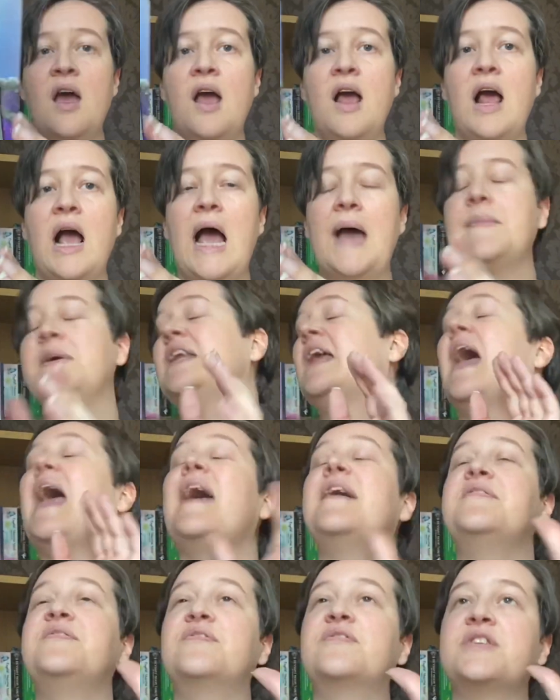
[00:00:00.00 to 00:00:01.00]
I mean,
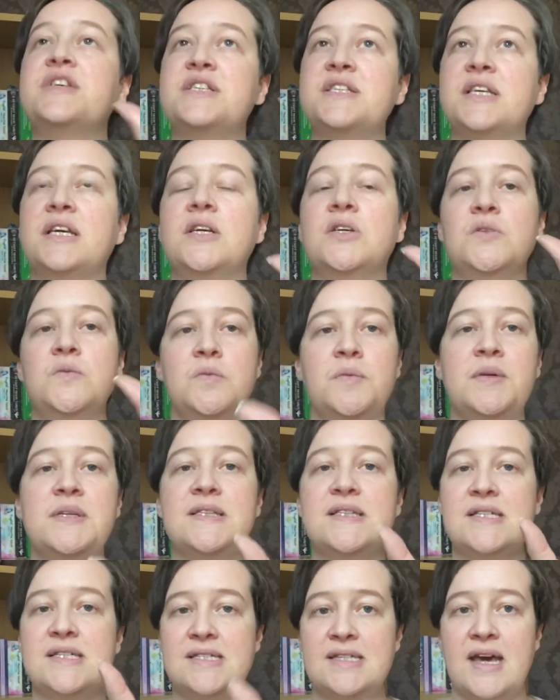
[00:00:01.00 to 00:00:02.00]
every single woman
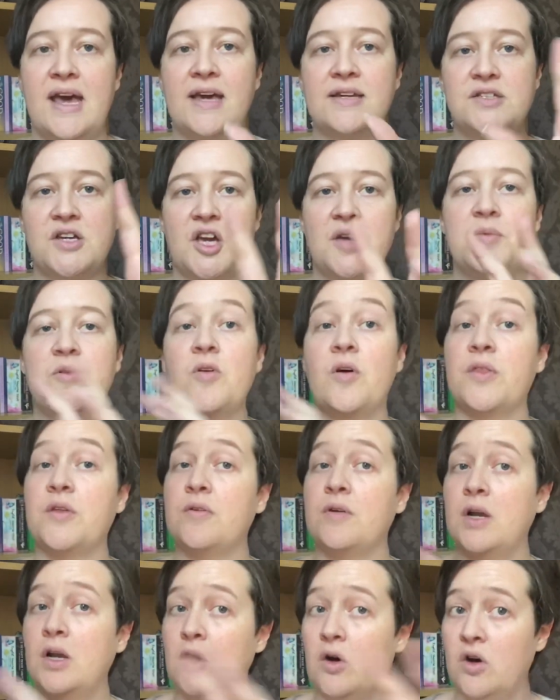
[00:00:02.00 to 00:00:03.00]
in this deck, don't get me wrong, there
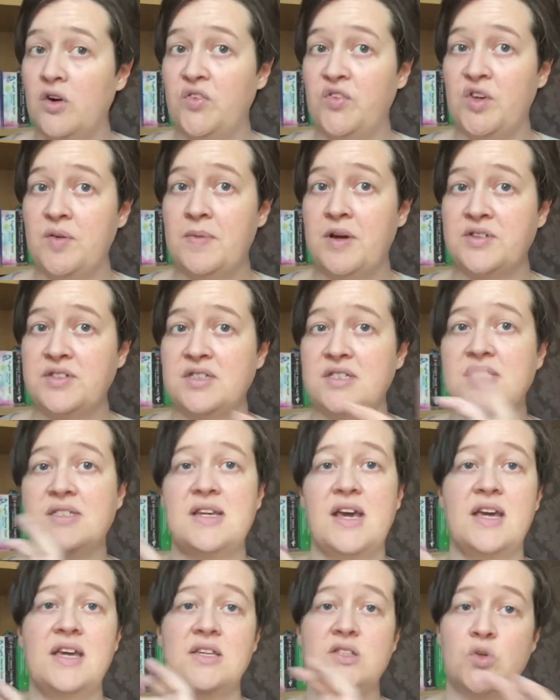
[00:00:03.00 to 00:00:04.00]
are a lot of females in this
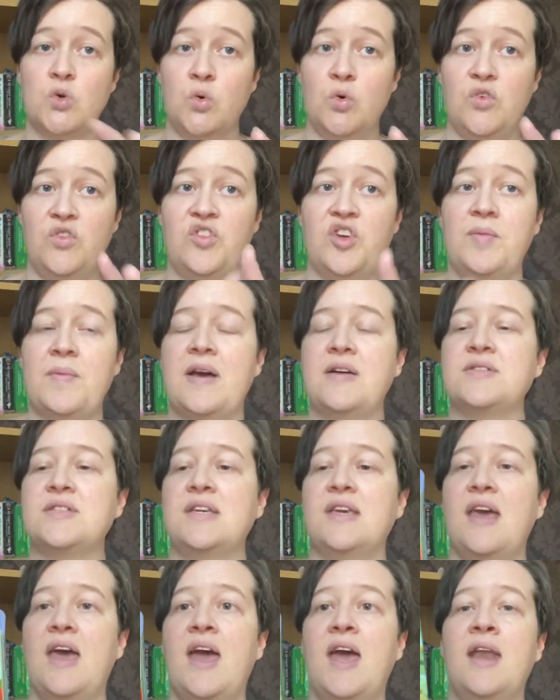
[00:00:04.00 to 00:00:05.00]
deck. It's all females
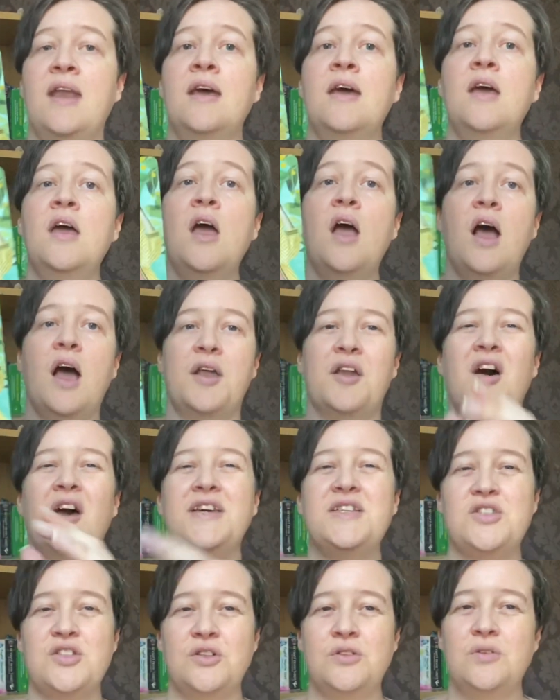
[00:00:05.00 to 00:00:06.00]
again, and I
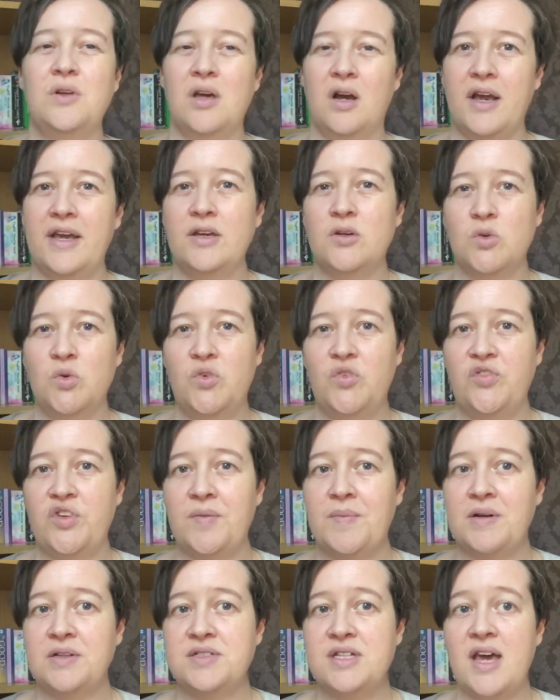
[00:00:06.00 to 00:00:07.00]
do like all
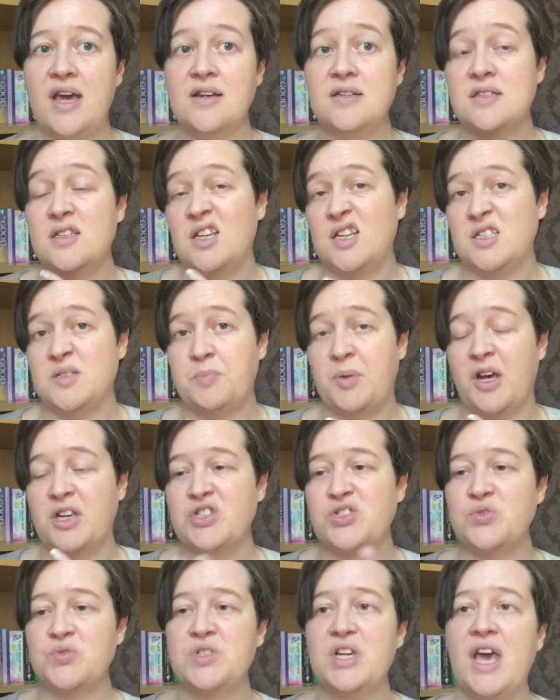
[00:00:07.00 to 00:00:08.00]
female decks. It's
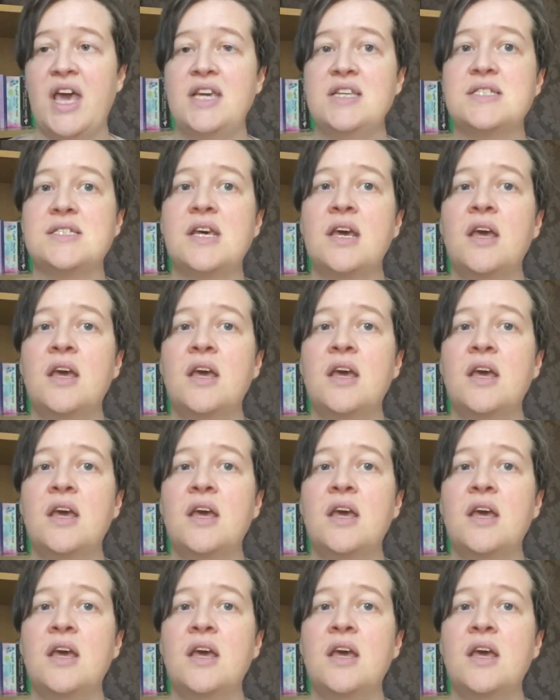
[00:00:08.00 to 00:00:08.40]
personal taste.